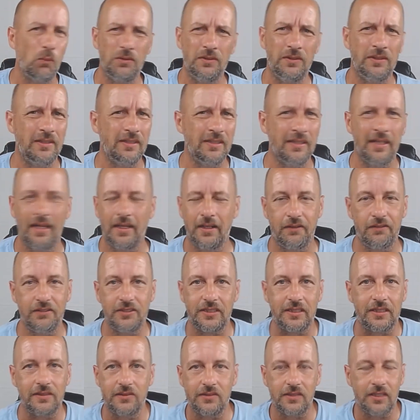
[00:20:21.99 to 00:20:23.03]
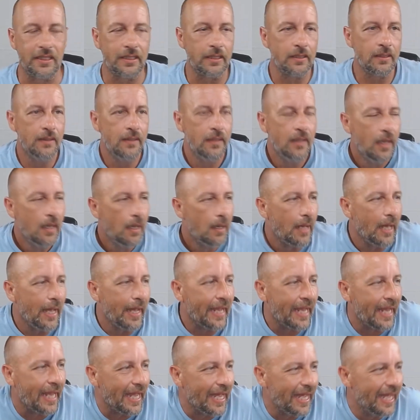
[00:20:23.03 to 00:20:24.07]
None of us can sing.
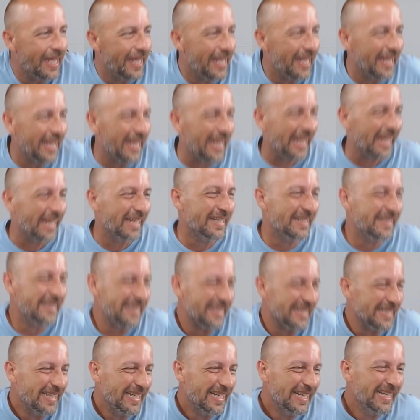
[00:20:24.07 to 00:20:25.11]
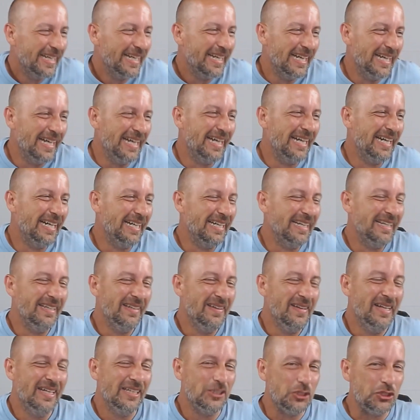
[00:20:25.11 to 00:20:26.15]
And
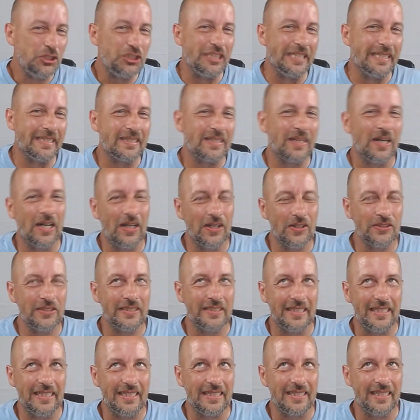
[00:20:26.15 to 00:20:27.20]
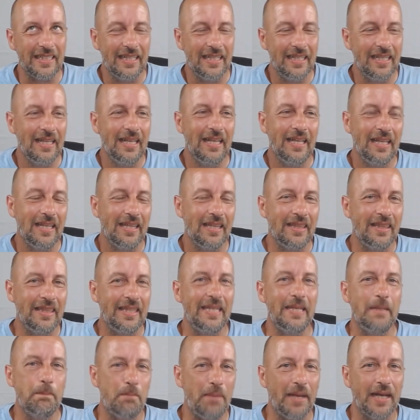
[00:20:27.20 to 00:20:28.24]
she calls it
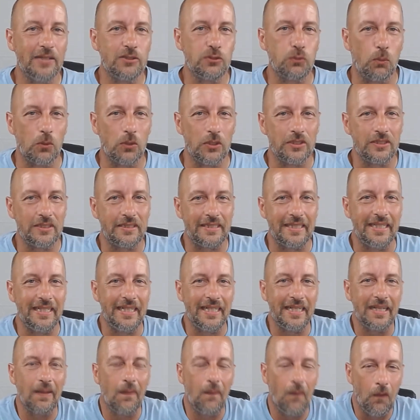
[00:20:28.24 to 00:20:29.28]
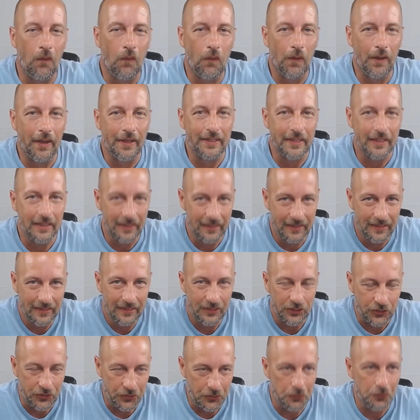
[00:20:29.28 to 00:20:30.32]
the best worst thing on
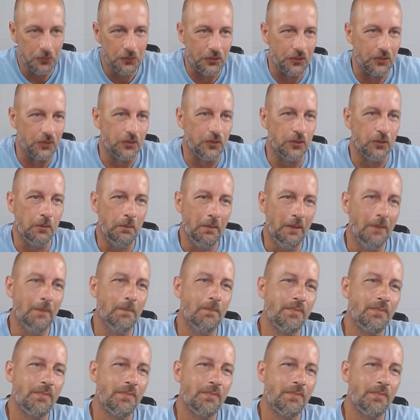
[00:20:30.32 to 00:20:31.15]
YouTube.